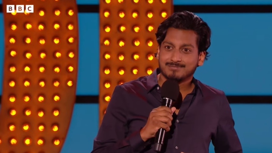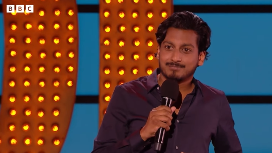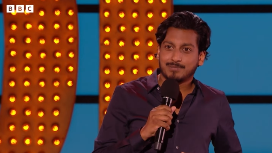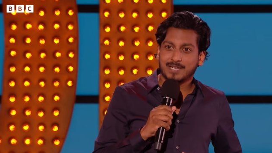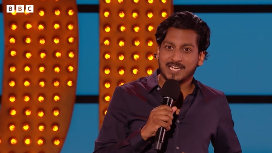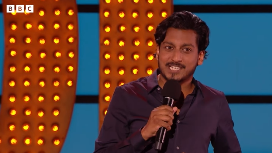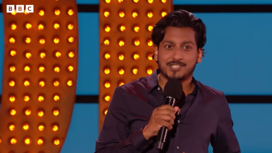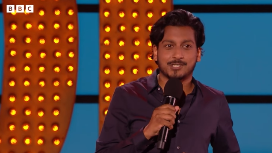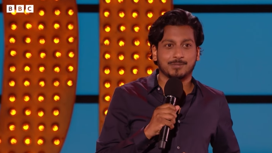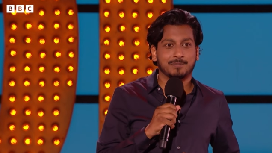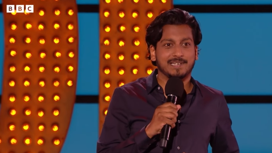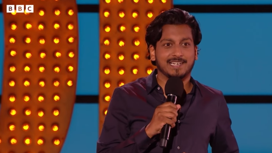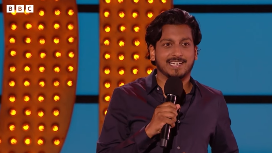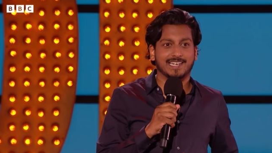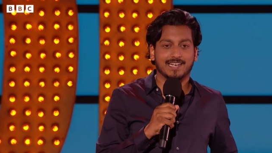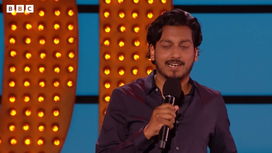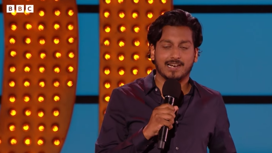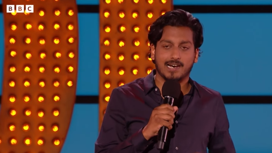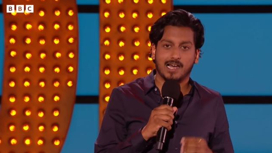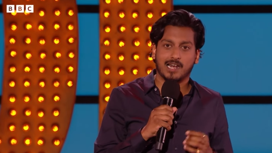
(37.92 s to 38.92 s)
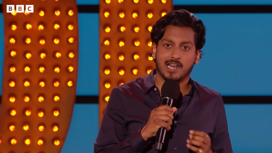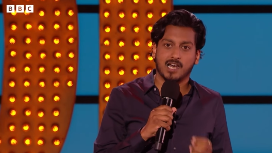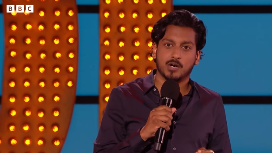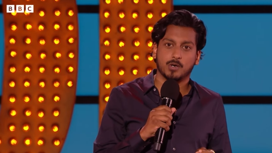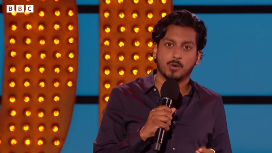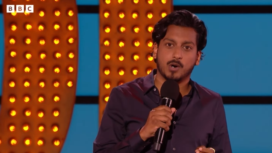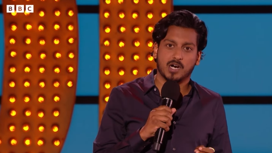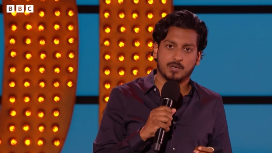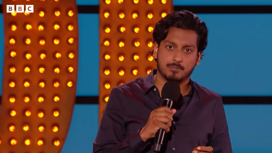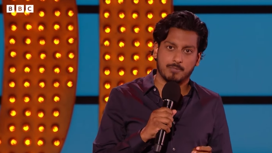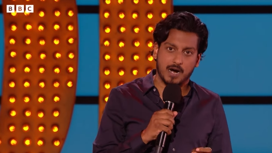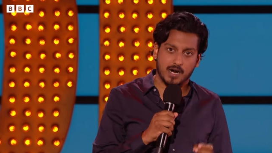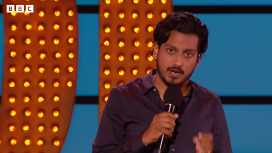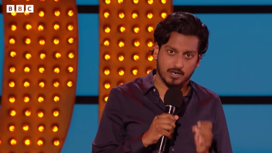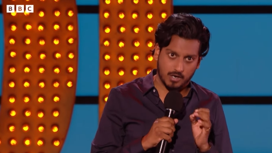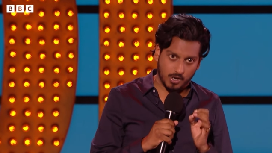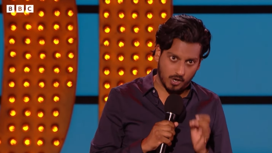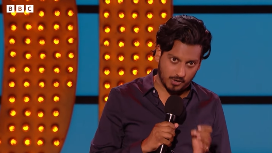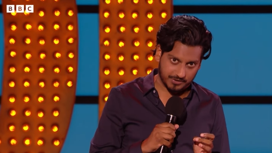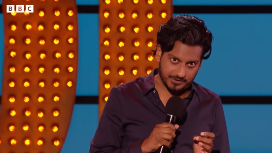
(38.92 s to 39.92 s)
Pleasure to be here. Allahu
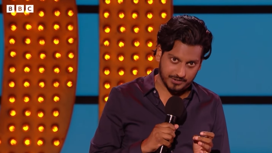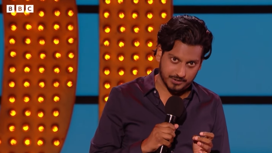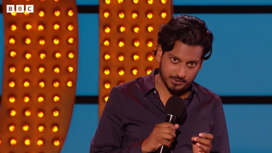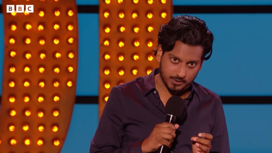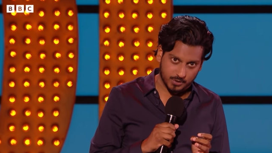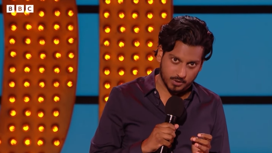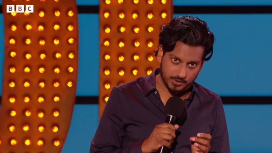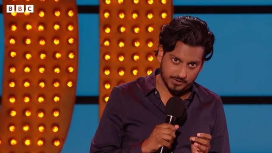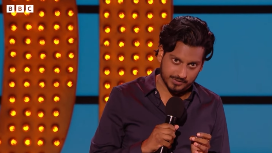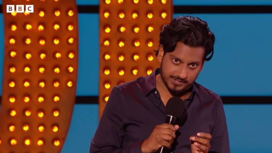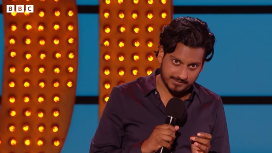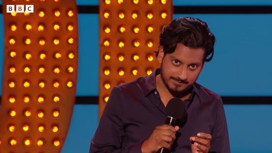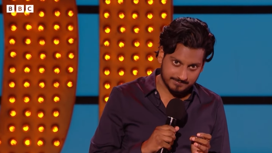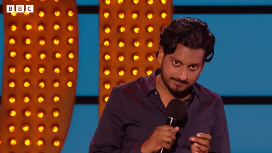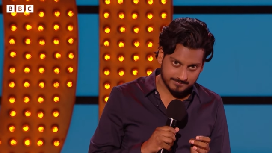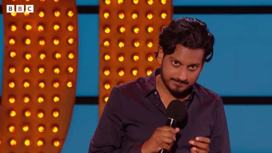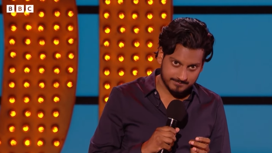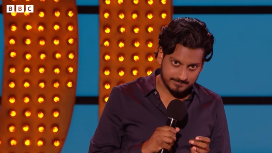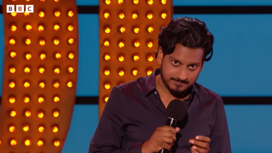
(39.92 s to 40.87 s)
Akbar. Lock the doors.